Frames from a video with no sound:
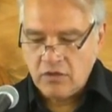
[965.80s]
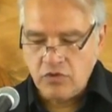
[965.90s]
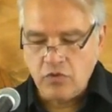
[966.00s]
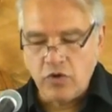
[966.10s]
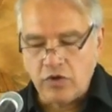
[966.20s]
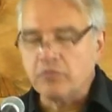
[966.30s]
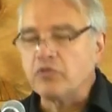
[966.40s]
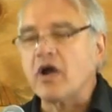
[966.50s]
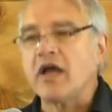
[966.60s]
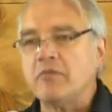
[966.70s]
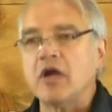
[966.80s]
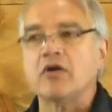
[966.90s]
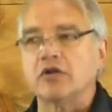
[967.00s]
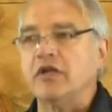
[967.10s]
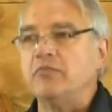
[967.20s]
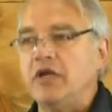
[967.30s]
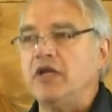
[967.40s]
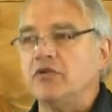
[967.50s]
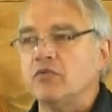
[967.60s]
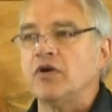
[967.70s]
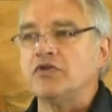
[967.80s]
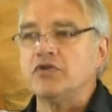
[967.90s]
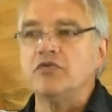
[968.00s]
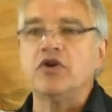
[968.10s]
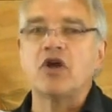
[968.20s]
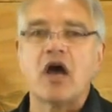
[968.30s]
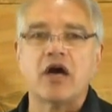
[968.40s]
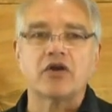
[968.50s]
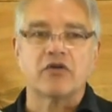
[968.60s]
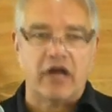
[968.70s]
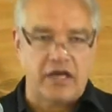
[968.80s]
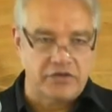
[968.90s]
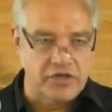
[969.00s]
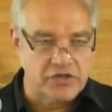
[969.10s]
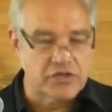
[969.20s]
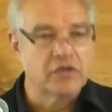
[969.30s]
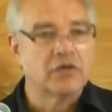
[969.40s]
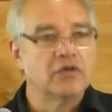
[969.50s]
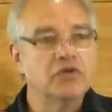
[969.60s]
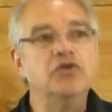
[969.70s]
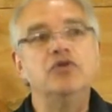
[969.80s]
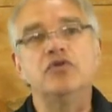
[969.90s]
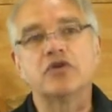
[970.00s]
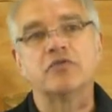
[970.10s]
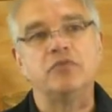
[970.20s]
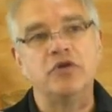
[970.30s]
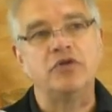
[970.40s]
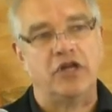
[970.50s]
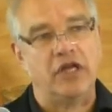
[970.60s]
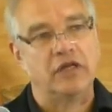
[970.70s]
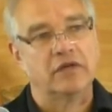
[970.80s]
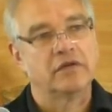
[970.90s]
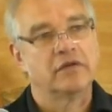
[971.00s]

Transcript: who will primarily be the ones who inaugurate this new community,